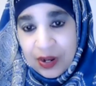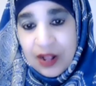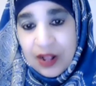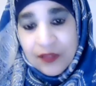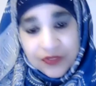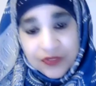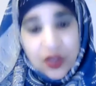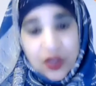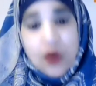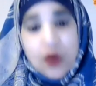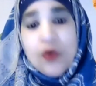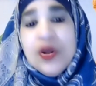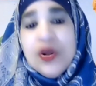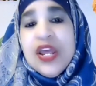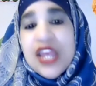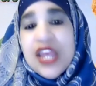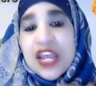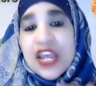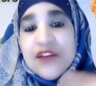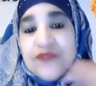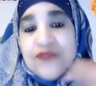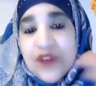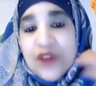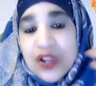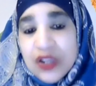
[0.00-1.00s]
Though
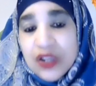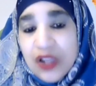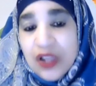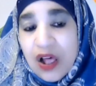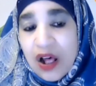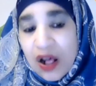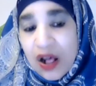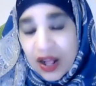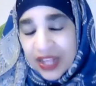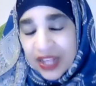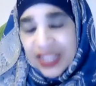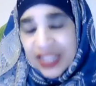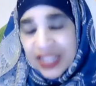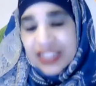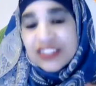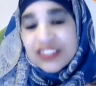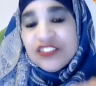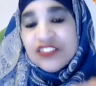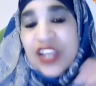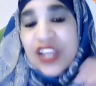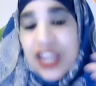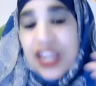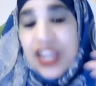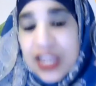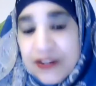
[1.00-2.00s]
if Allah
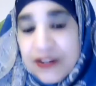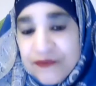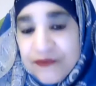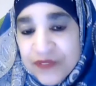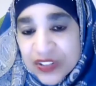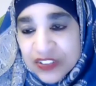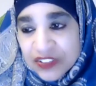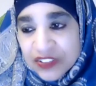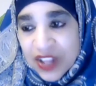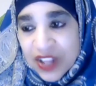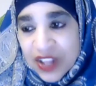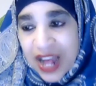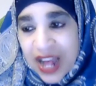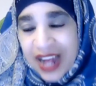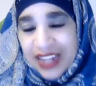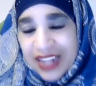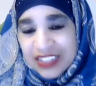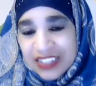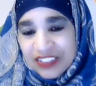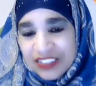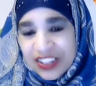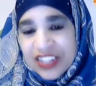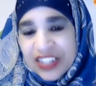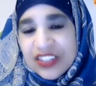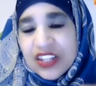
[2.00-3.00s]
is
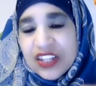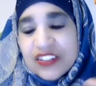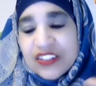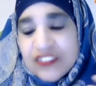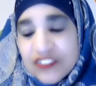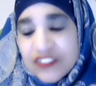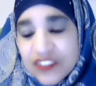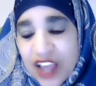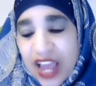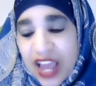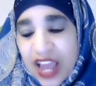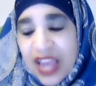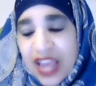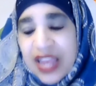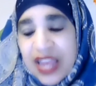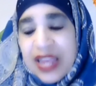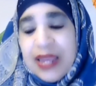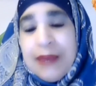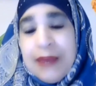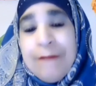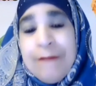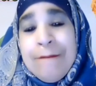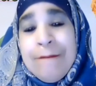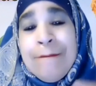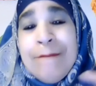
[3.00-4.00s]
emphasizing the
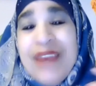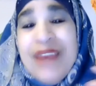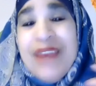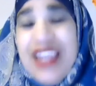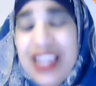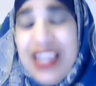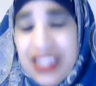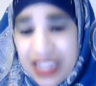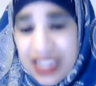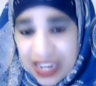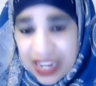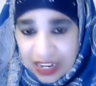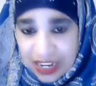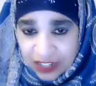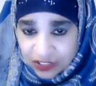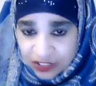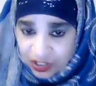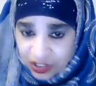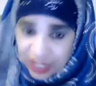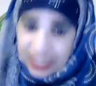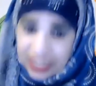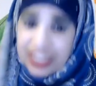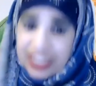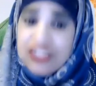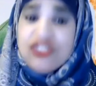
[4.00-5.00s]
same meanings,
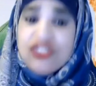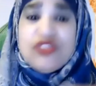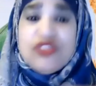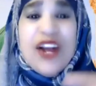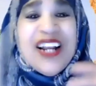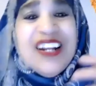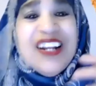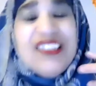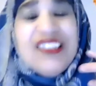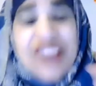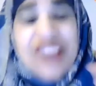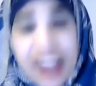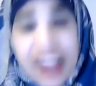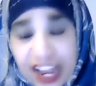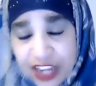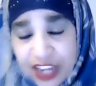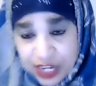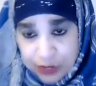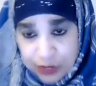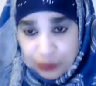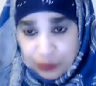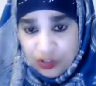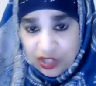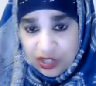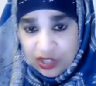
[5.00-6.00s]
he's trying to tell
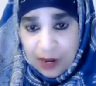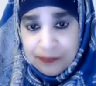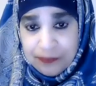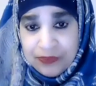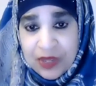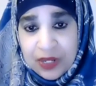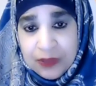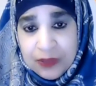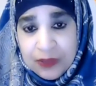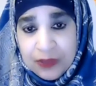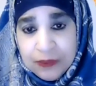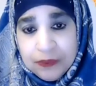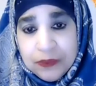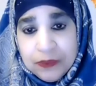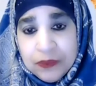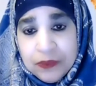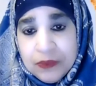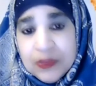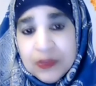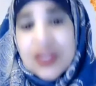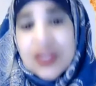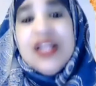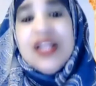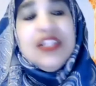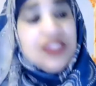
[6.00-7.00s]
you something.
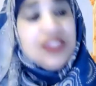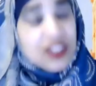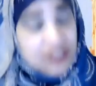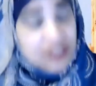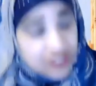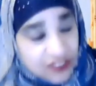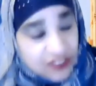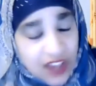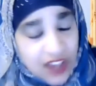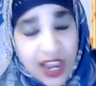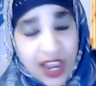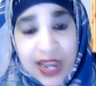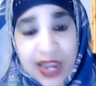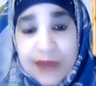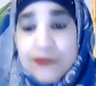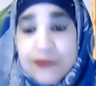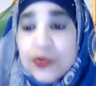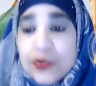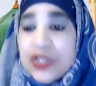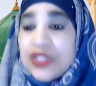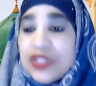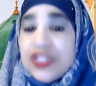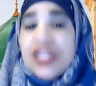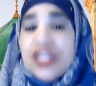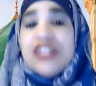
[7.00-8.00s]
The same
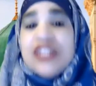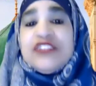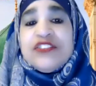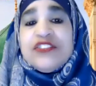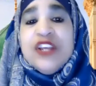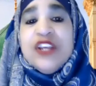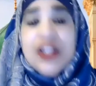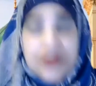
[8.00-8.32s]
with this,